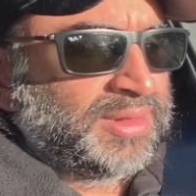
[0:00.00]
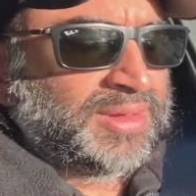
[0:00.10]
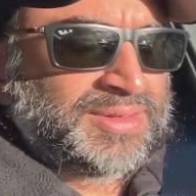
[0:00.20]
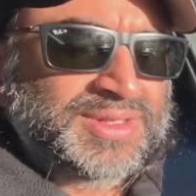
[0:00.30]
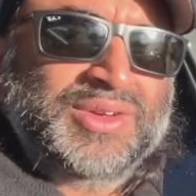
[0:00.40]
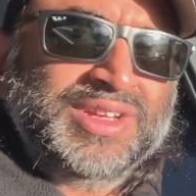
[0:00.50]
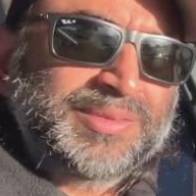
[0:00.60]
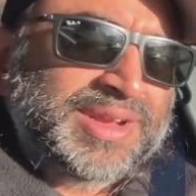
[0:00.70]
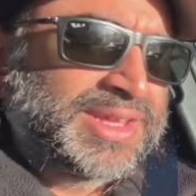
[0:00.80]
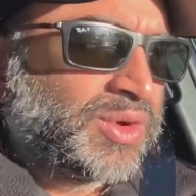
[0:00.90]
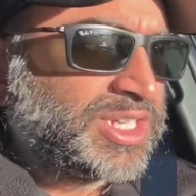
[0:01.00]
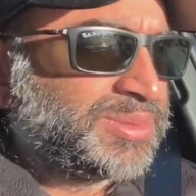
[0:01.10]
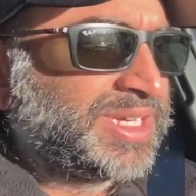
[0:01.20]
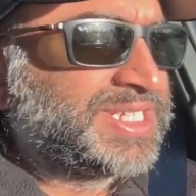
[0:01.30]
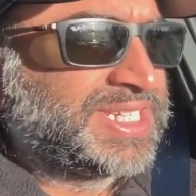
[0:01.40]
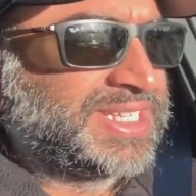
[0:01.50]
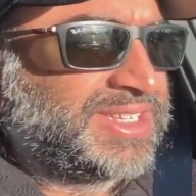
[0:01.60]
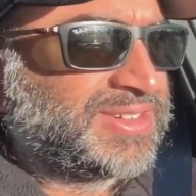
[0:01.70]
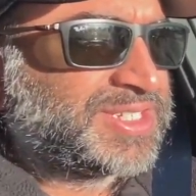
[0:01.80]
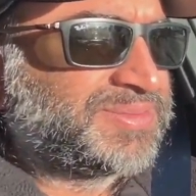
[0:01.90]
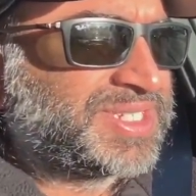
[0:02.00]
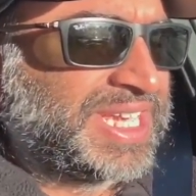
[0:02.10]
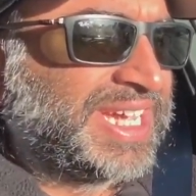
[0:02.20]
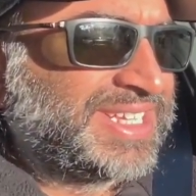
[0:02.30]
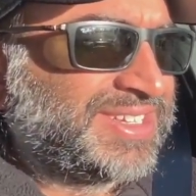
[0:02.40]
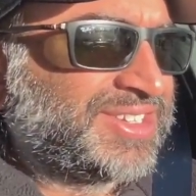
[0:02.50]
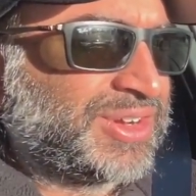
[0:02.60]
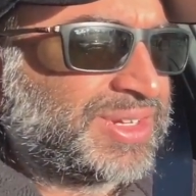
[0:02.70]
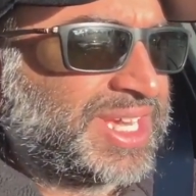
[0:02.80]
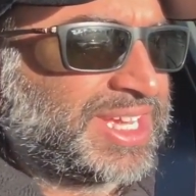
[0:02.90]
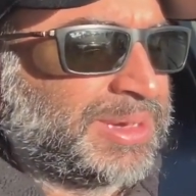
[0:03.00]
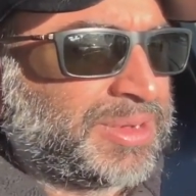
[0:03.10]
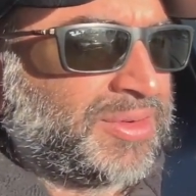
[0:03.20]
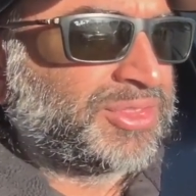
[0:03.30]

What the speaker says: So a little bit of the noise bleeds in. There's some sand and dirt kicking up off the